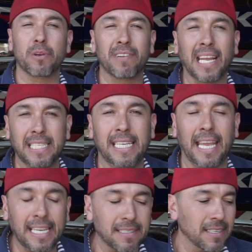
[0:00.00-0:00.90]
of
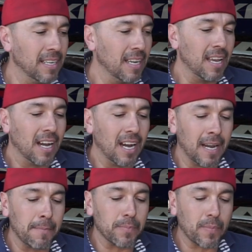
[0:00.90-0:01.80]
'98.
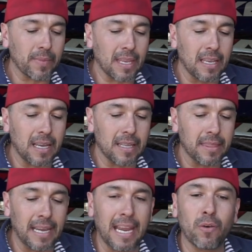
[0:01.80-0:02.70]

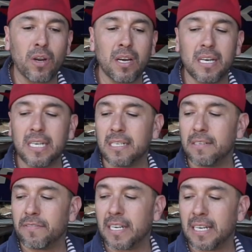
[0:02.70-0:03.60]
The era
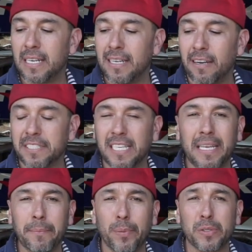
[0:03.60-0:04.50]
of obviously
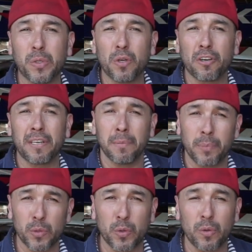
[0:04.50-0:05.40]
import tuner and
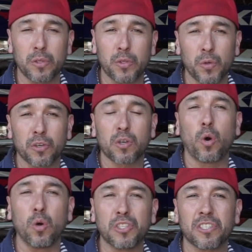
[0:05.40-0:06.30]
import tuner
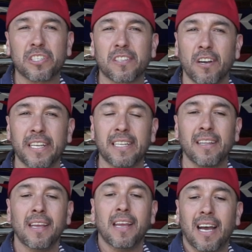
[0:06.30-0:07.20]
culture started
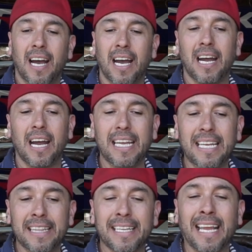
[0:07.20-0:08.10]

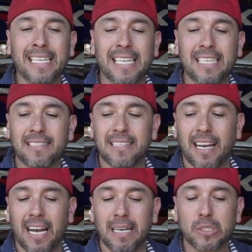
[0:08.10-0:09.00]
in the '90s.
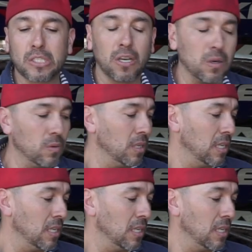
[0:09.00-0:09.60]
So